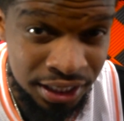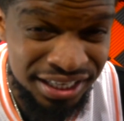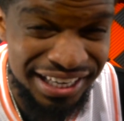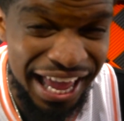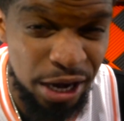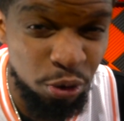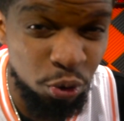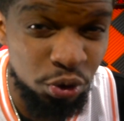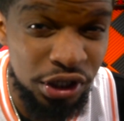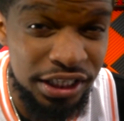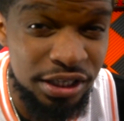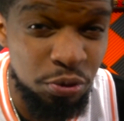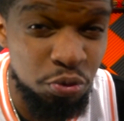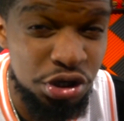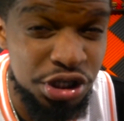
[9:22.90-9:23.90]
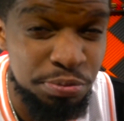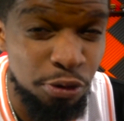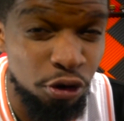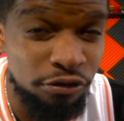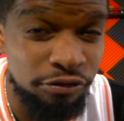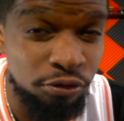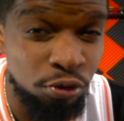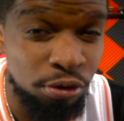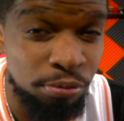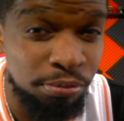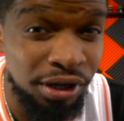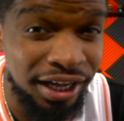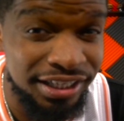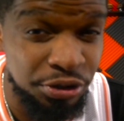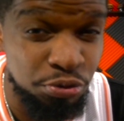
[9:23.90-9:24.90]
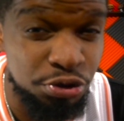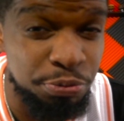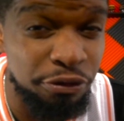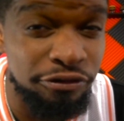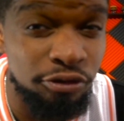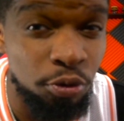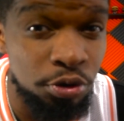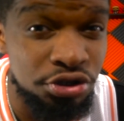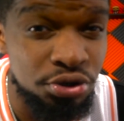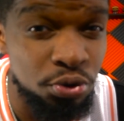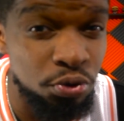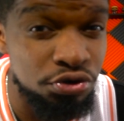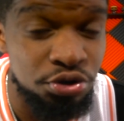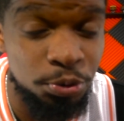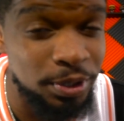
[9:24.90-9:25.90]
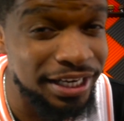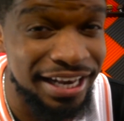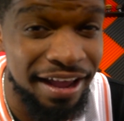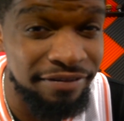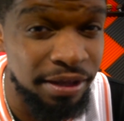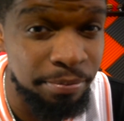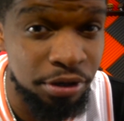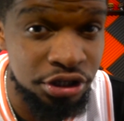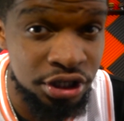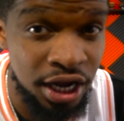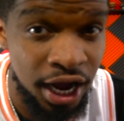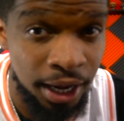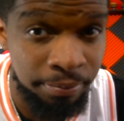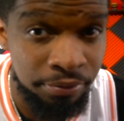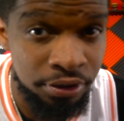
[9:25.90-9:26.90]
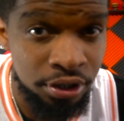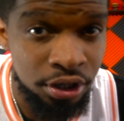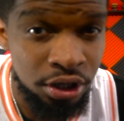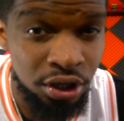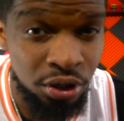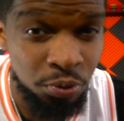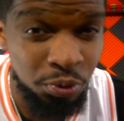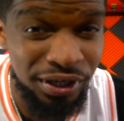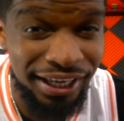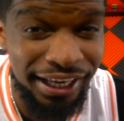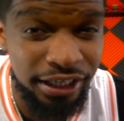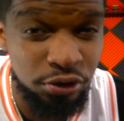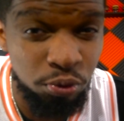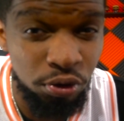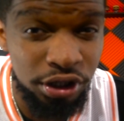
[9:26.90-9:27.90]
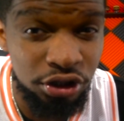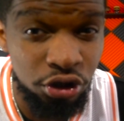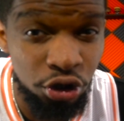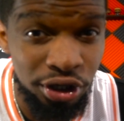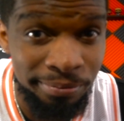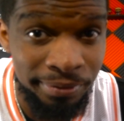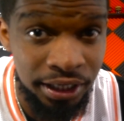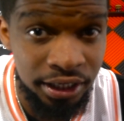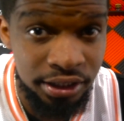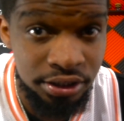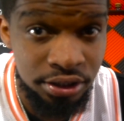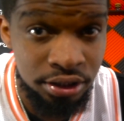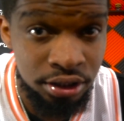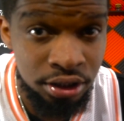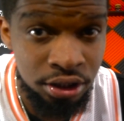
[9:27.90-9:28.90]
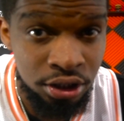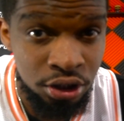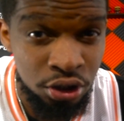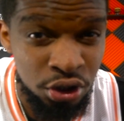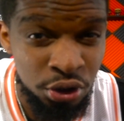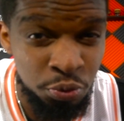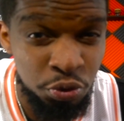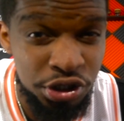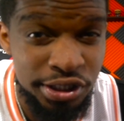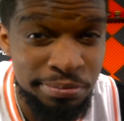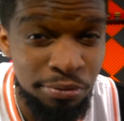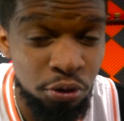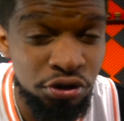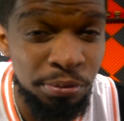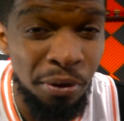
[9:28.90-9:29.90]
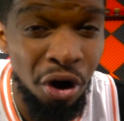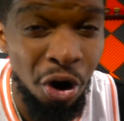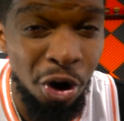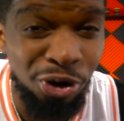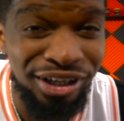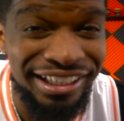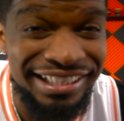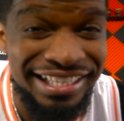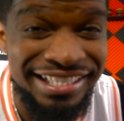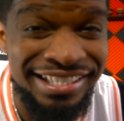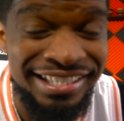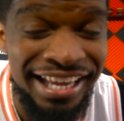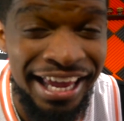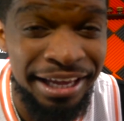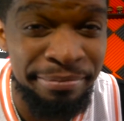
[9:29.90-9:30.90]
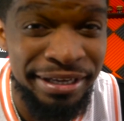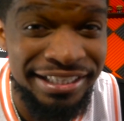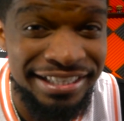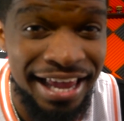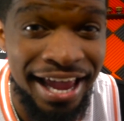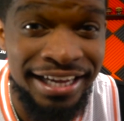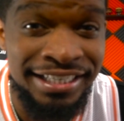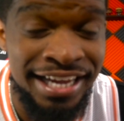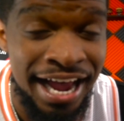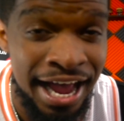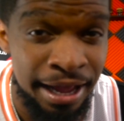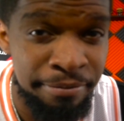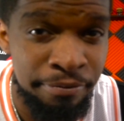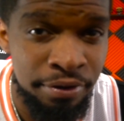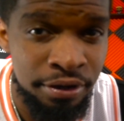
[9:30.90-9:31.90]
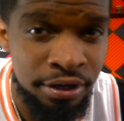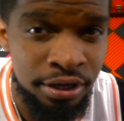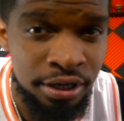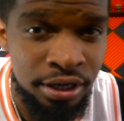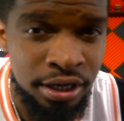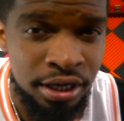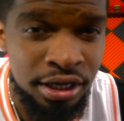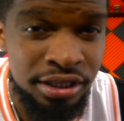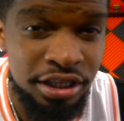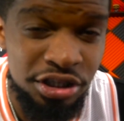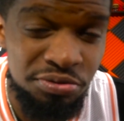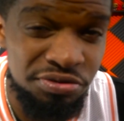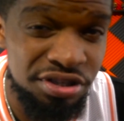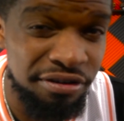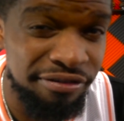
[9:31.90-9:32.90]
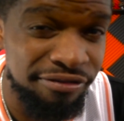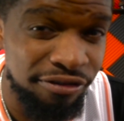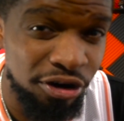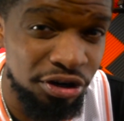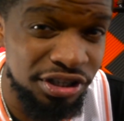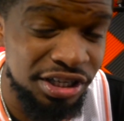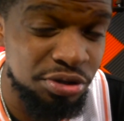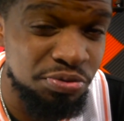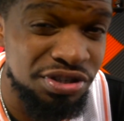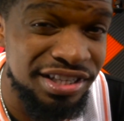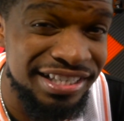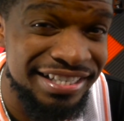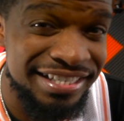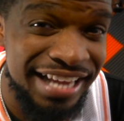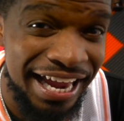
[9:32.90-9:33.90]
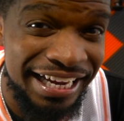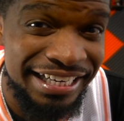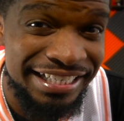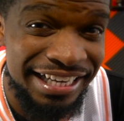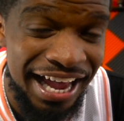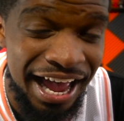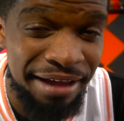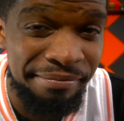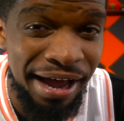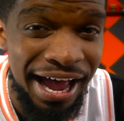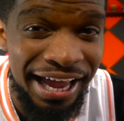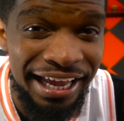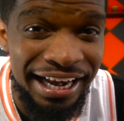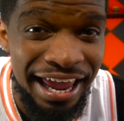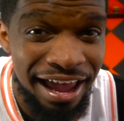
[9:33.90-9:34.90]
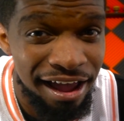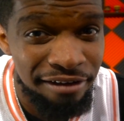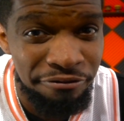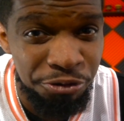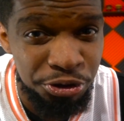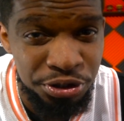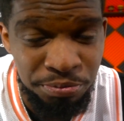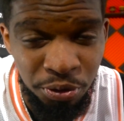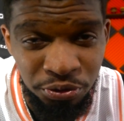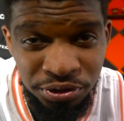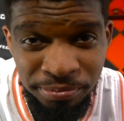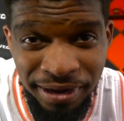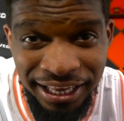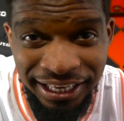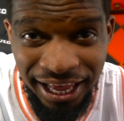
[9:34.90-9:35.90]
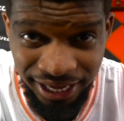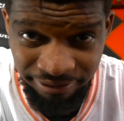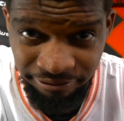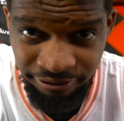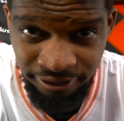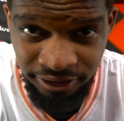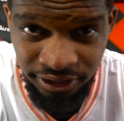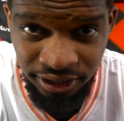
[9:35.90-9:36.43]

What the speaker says: Not only did we smoke 4 blunts, it was before school, so we didn't have that much time. We had like 20, 30 minutes. We smoked them all at the same exact time. This was the second time I had ever smoked in my life.